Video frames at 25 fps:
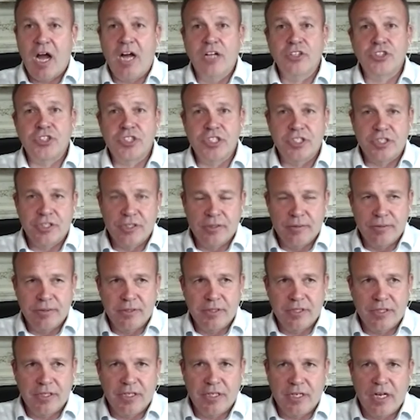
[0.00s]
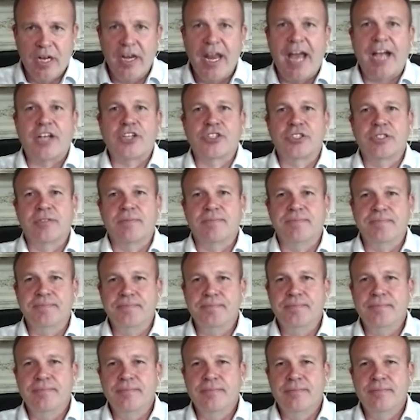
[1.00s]
conscious connection
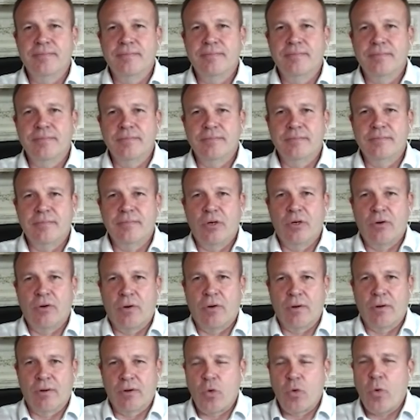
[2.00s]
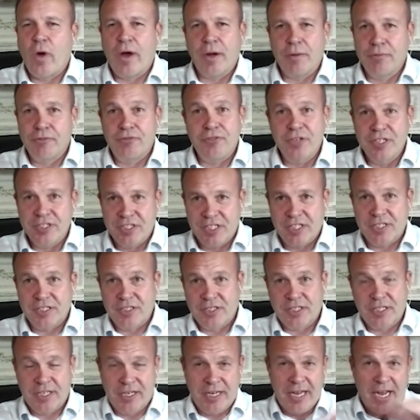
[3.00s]
or quantum
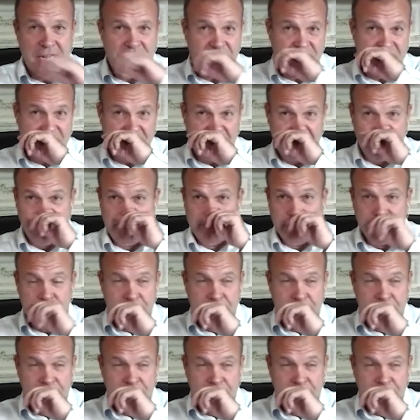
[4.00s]
physics connection.